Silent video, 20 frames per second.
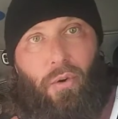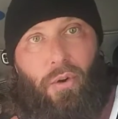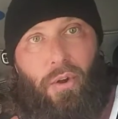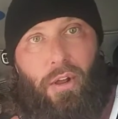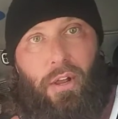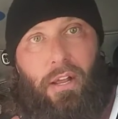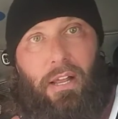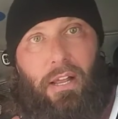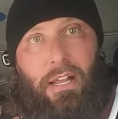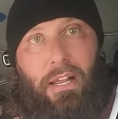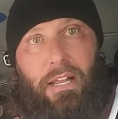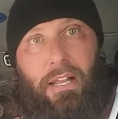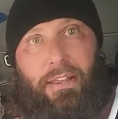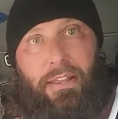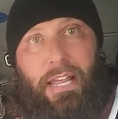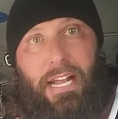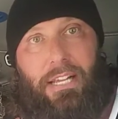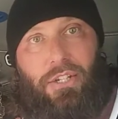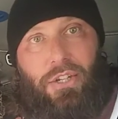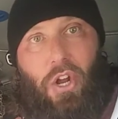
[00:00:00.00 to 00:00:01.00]
so
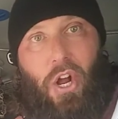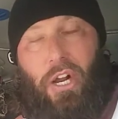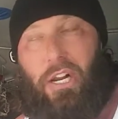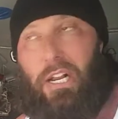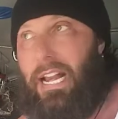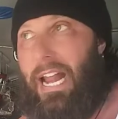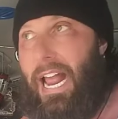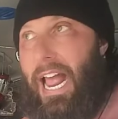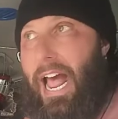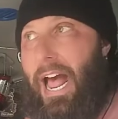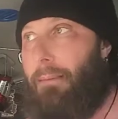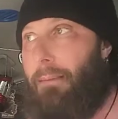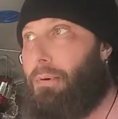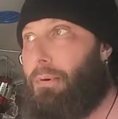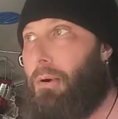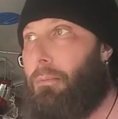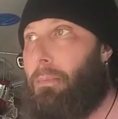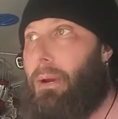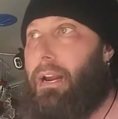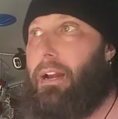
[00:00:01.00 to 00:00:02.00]
that's not going to
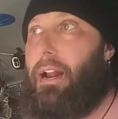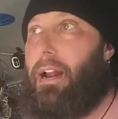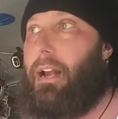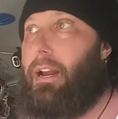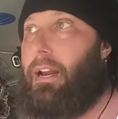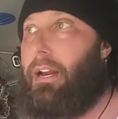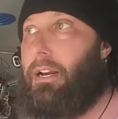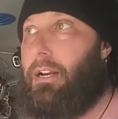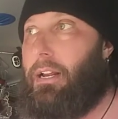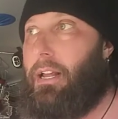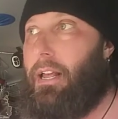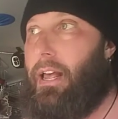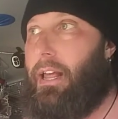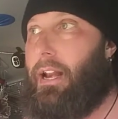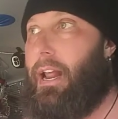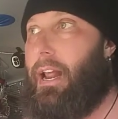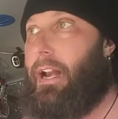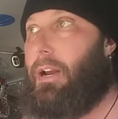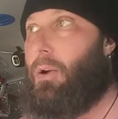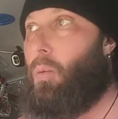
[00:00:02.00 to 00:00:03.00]
hamper me in any
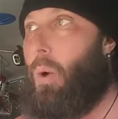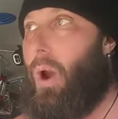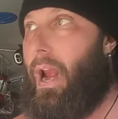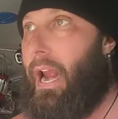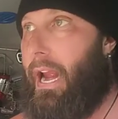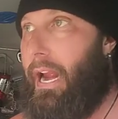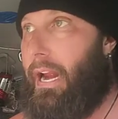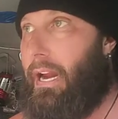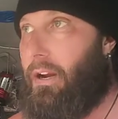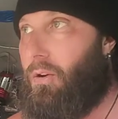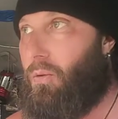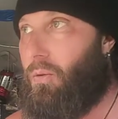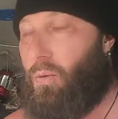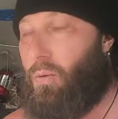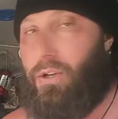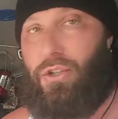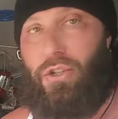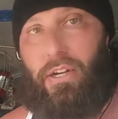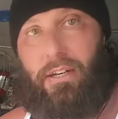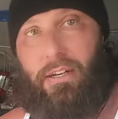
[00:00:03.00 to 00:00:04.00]
in any way,
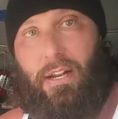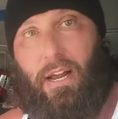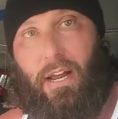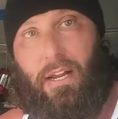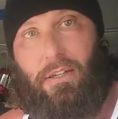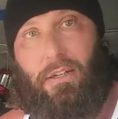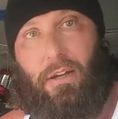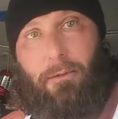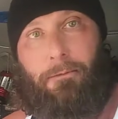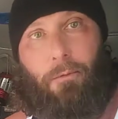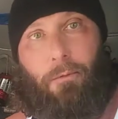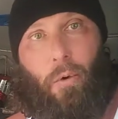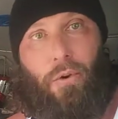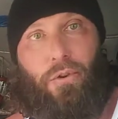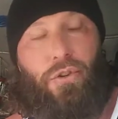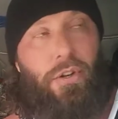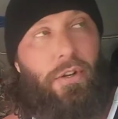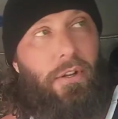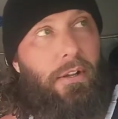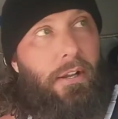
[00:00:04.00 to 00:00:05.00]
which it does
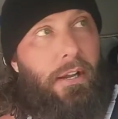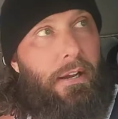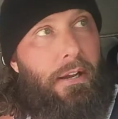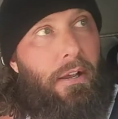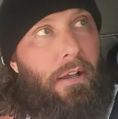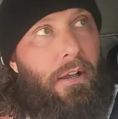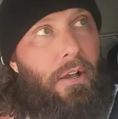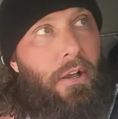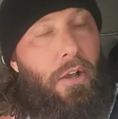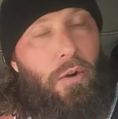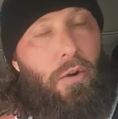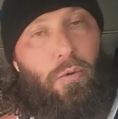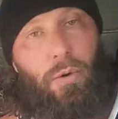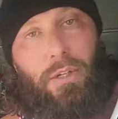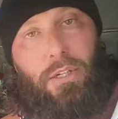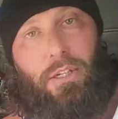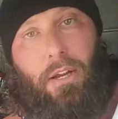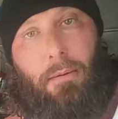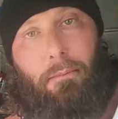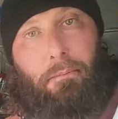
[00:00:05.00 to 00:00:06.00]
unfortunately
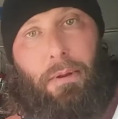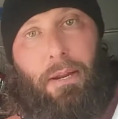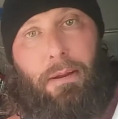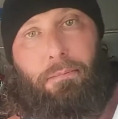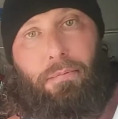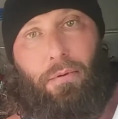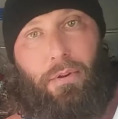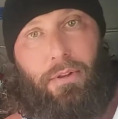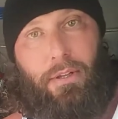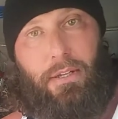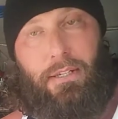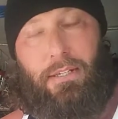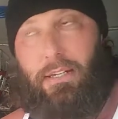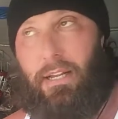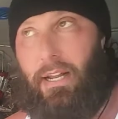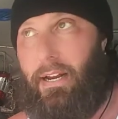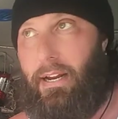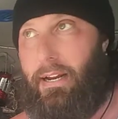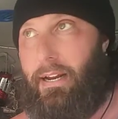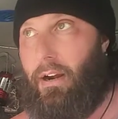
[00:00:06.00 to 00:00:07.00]
with some people in the
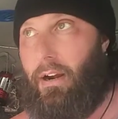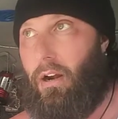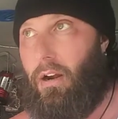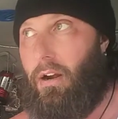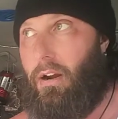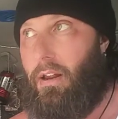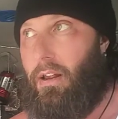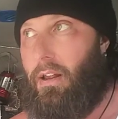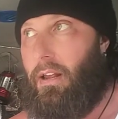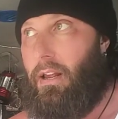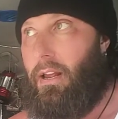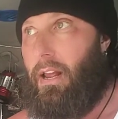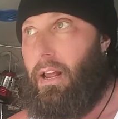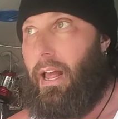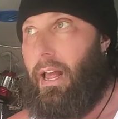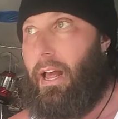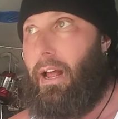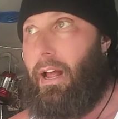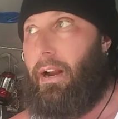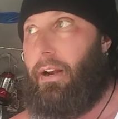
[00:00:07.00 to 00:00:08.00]
city here
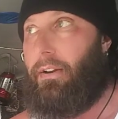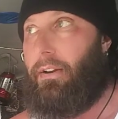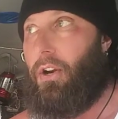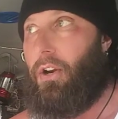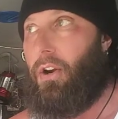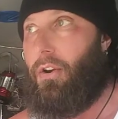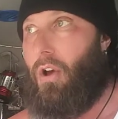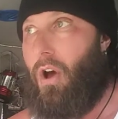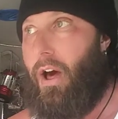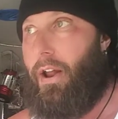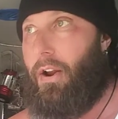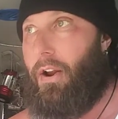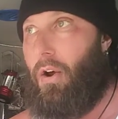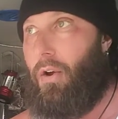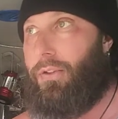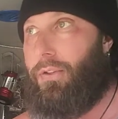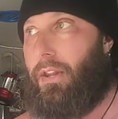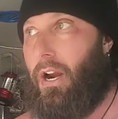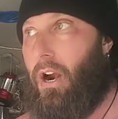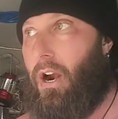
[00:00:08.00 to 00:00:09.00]
and they're not
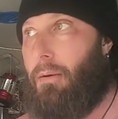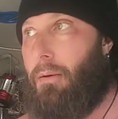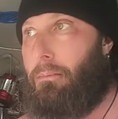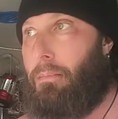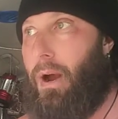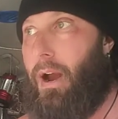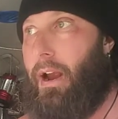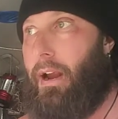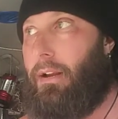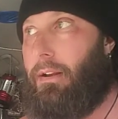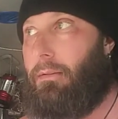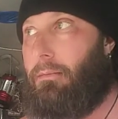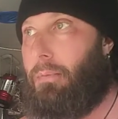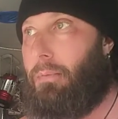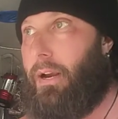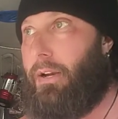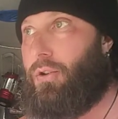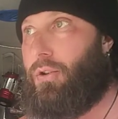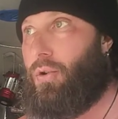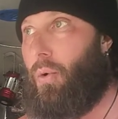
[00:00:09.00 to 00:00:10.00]
out there by
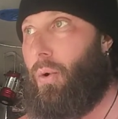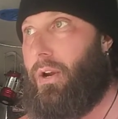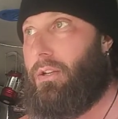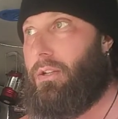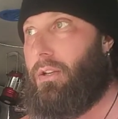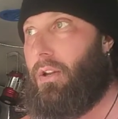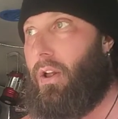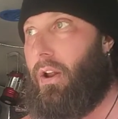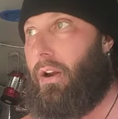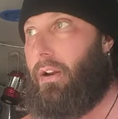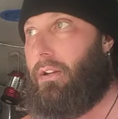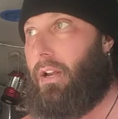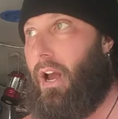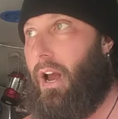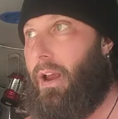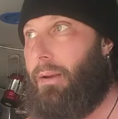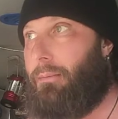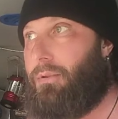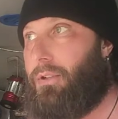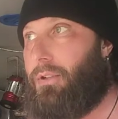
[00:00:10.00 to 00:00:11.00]
by choice a lot
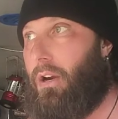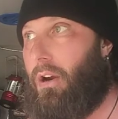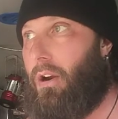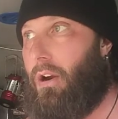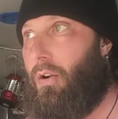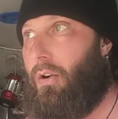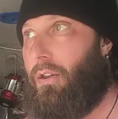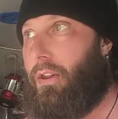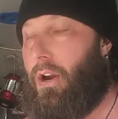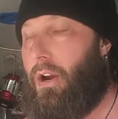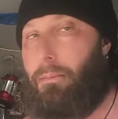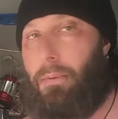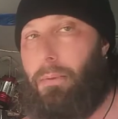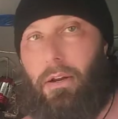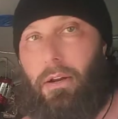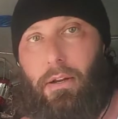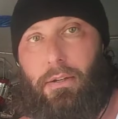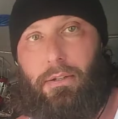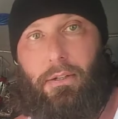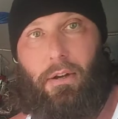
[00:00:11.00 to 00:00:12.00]
of times they're out of
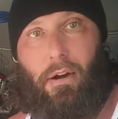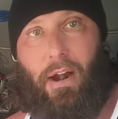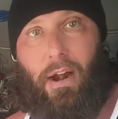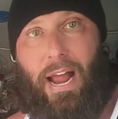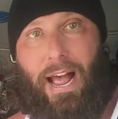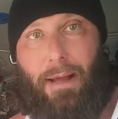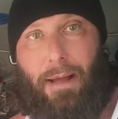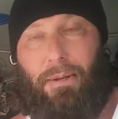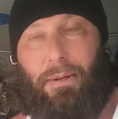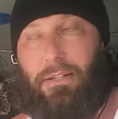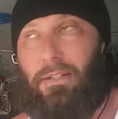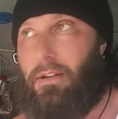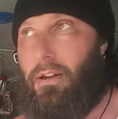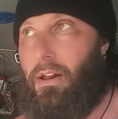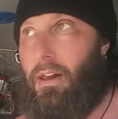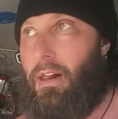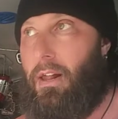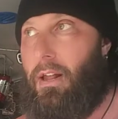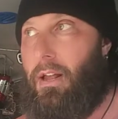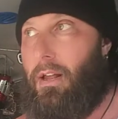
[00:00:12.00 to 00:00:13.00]
there because of their
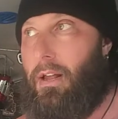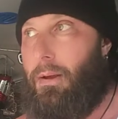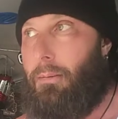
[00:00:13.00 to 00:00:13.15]
habits